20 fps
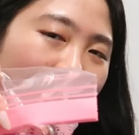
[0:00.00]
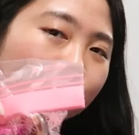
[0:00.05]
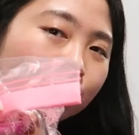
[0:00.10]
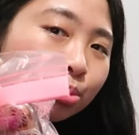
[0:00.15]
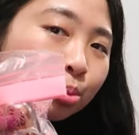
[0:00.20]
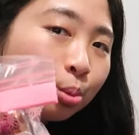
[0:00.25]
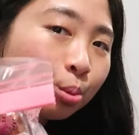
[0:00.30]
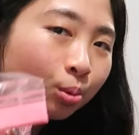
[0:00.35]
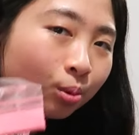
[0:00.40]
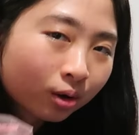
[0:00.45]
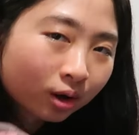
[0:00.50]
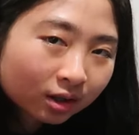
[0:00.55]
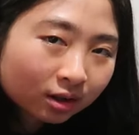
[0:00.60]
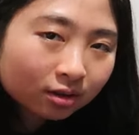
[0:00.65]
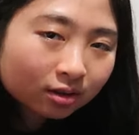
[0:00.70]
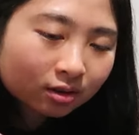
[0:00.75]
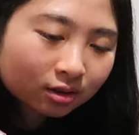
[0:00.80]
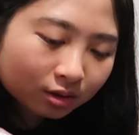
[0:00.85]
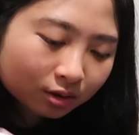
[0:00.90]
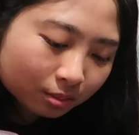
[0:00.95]
I don't
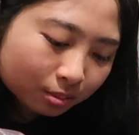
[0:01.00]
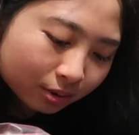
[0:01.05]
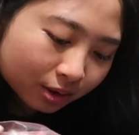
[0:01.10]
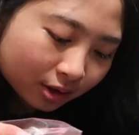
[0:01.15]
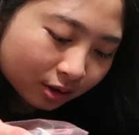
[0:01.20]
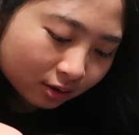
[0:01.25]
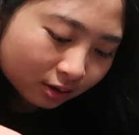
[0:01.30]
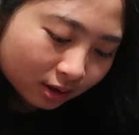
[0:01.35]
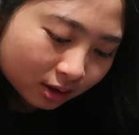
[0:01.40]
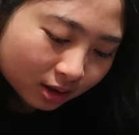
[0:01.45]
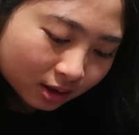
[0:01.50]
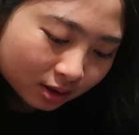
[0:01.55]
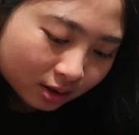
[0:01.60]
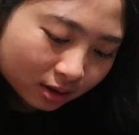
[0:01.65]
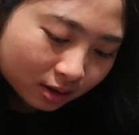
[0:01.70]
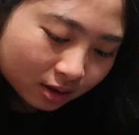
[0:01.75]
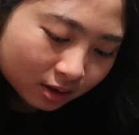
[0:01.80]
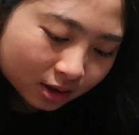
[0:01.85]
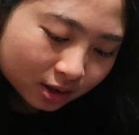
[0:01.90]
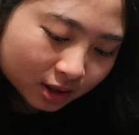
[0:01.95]
want to bring on
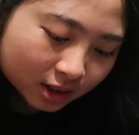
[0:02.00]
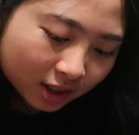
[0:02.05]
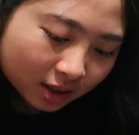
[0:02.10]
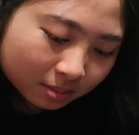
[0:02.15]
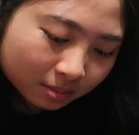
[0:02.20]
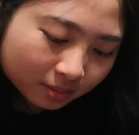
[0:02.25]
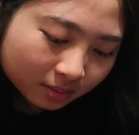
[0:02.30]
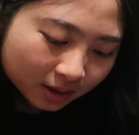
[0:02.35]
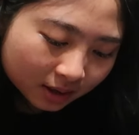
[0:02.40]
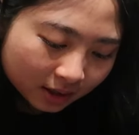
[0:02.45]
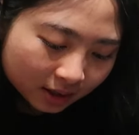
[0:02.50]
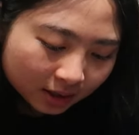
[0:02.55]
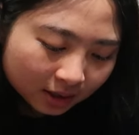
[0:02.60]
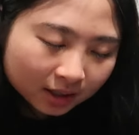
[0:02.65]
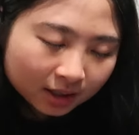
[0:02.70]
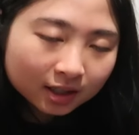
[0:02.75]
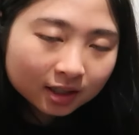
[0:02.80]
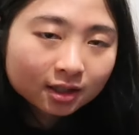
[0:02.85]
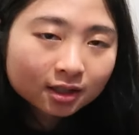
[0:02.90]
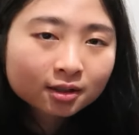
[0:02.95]

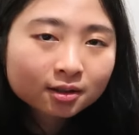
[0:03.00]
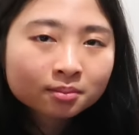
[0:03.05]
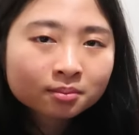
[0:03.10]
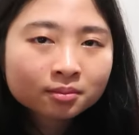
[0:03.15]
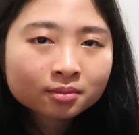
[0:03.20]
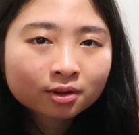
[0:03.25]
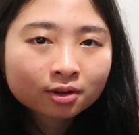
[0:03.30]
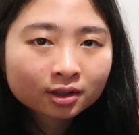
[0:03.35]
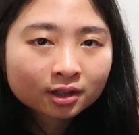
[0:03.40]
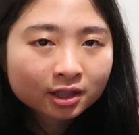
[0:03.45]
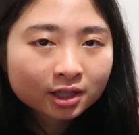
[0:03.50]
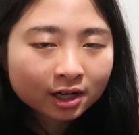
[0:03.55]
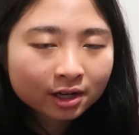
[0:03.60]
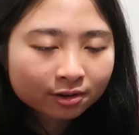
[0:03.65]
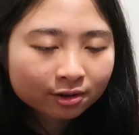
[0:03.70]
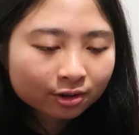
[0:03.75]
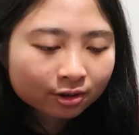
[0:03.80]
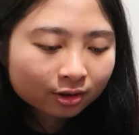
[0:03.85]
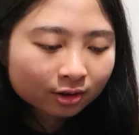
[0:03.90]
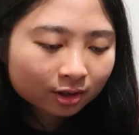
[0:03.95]
the on the
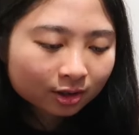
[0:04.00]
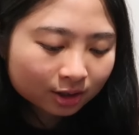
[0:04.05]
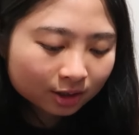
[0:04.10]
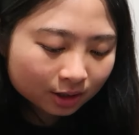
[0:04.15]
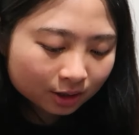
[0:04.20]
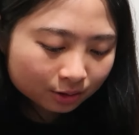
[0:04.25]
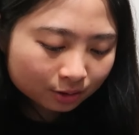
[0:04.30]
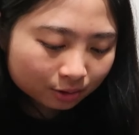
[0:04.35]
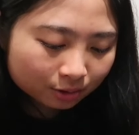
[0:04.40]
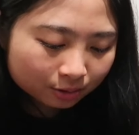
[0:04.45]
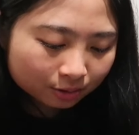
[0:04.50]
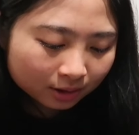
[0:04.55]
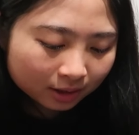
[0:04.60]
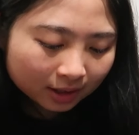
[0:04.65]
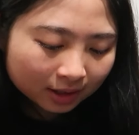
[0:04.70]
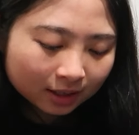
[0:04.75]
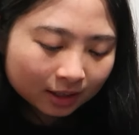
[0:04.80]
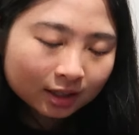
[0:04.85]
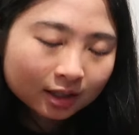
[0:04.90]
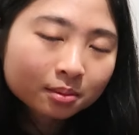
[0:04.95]
carry-on. So
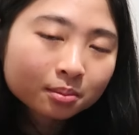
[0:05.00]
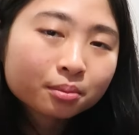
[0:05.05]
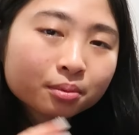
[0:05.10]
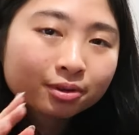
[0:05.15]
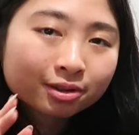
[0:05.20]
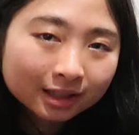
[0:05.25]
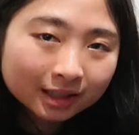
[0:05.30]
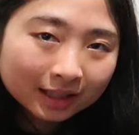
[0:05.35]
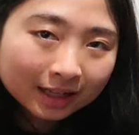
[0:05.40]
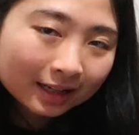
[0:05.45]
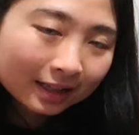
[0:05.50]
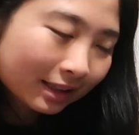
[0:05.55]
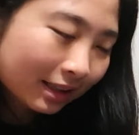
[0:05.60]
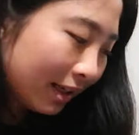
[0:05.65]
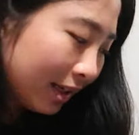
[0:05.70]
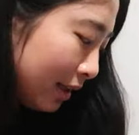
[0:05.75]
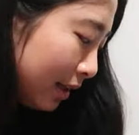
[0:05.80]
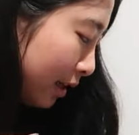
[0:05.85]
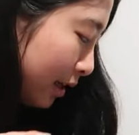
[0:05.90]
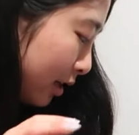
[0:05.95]
putting that
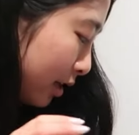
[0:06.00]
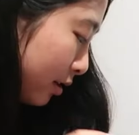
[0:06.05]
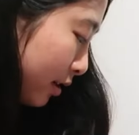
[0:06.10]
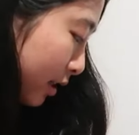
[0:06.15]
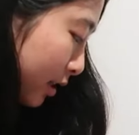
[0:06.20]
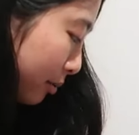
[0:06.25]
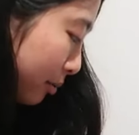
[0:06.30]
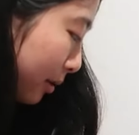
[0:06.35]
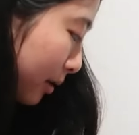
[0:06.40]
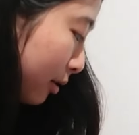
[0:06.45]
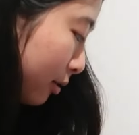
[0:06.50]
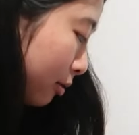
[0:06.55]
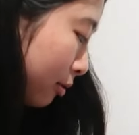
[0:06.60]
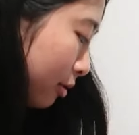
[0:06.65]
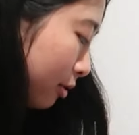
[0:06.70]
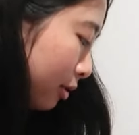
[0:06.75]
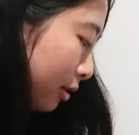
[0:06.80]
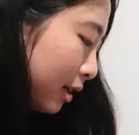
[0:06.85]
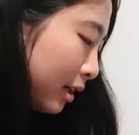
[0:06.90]
in here as well.